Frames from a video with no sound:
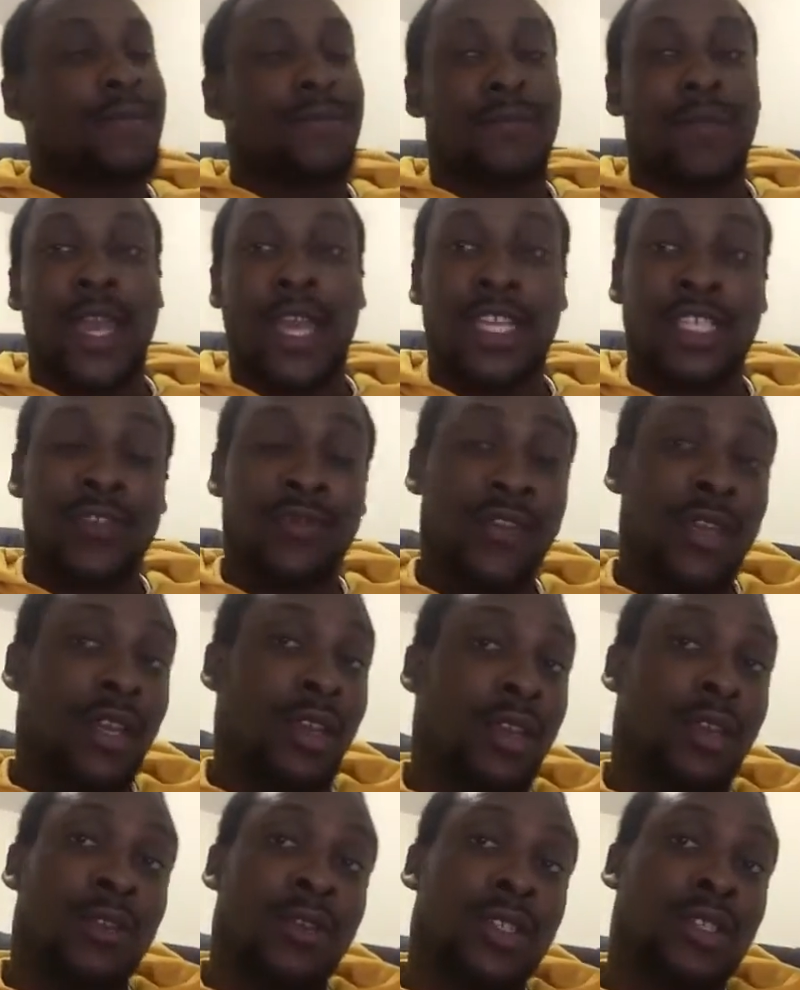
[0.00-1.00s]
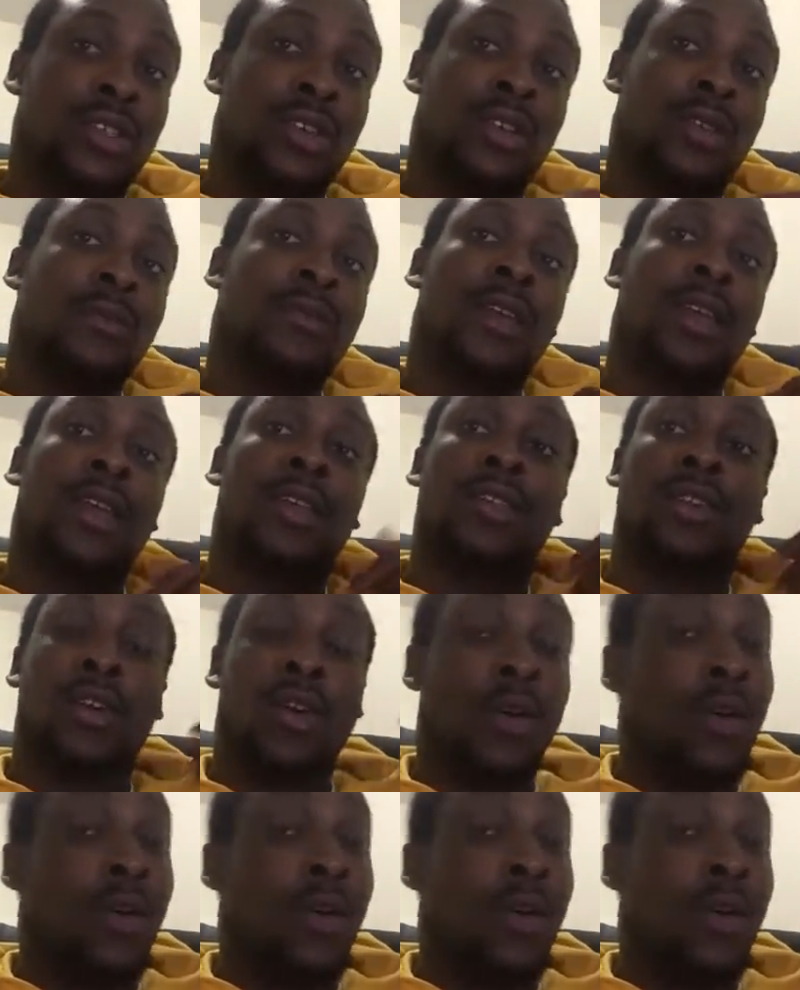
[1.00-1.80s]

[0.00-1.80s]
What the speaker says: Next video is going to be the